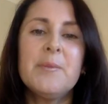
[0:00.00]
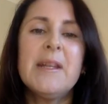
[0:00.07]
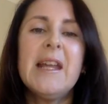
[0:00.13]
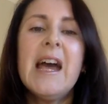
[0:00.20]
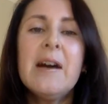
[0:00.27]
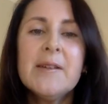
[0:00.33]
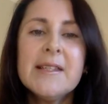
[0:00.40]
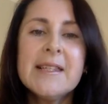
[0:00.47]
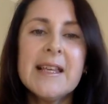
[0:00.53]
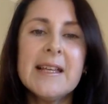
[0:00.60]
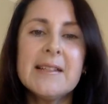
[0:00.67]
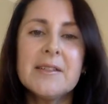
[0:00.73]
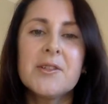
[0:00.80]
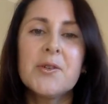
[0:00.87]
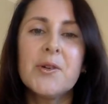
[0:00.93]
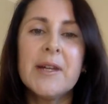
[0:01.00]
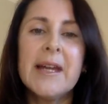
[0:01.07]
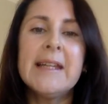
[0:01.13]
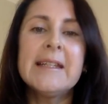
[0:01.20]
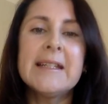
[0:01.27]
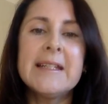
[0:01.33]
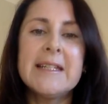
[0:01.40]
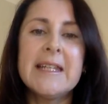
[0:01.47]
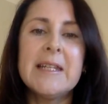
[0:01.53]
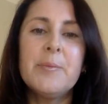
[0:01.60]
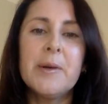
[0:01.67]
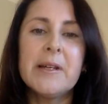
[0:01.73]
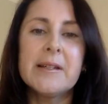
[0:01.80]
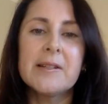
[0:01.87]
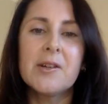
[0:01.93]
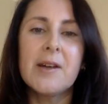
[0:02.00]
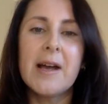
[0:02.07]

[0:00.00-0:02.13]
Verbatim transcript: but how is that creating a deeper